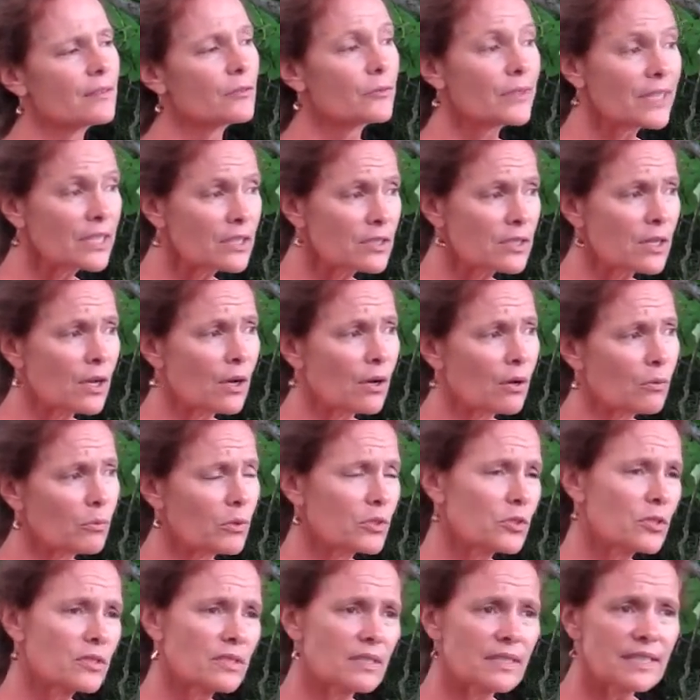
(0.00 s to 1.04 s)
Rigzone,
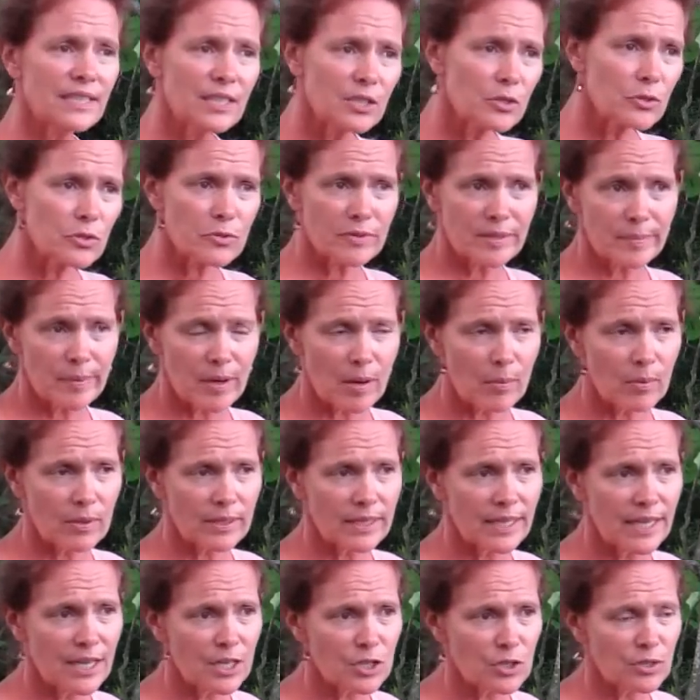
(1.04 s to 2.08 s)
which is an industry
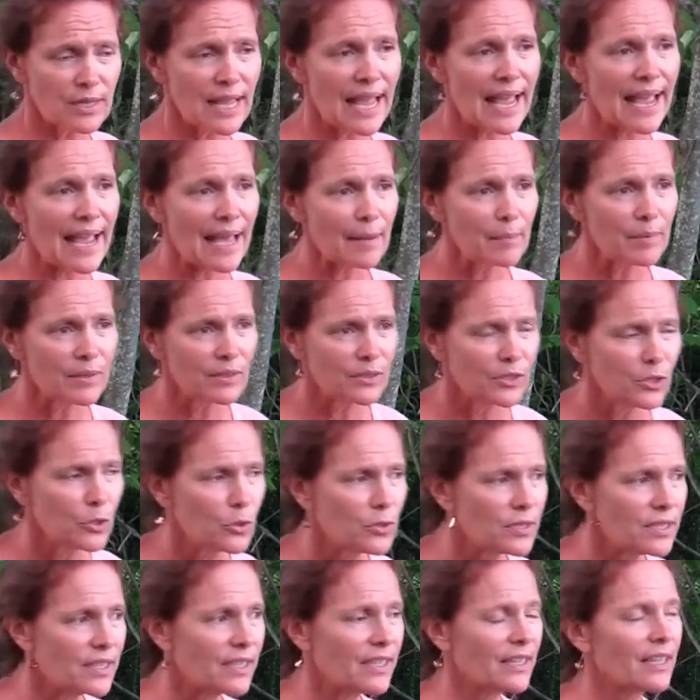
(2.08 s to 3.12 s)
publication, had been
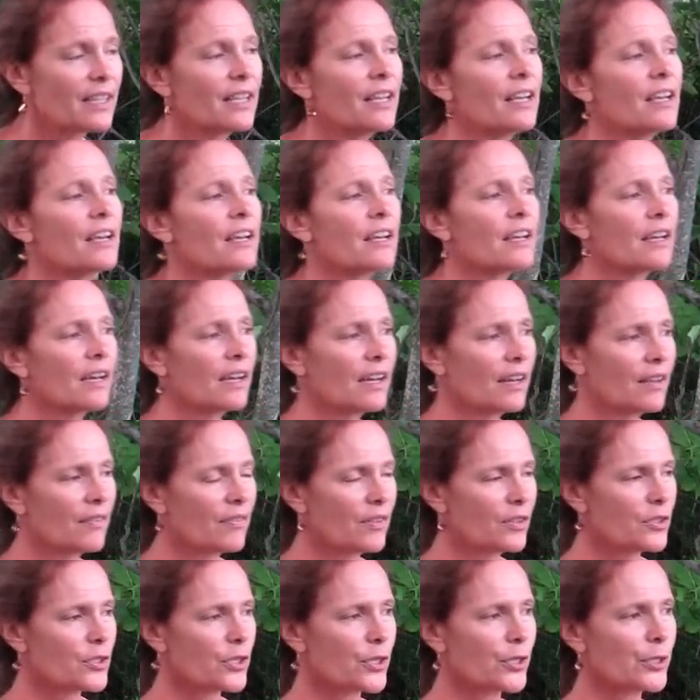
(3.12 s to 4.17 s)
using uh,
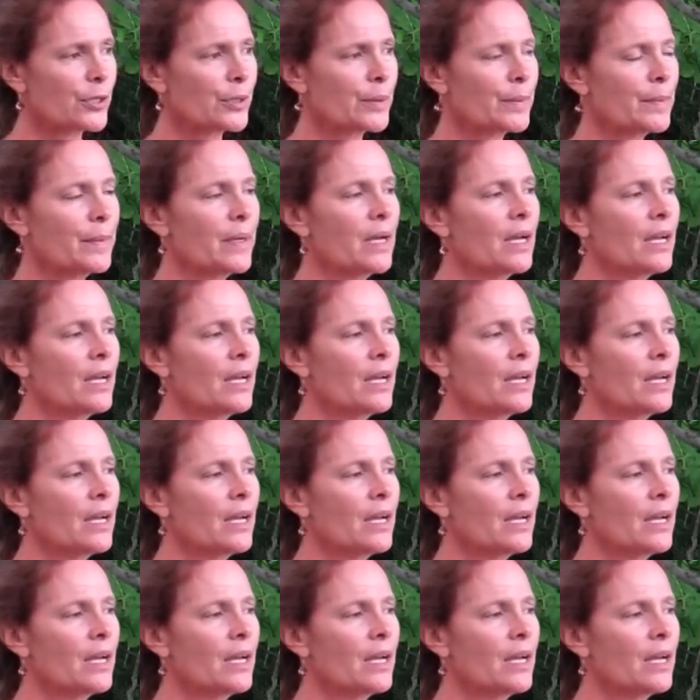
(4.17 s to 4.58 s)
the term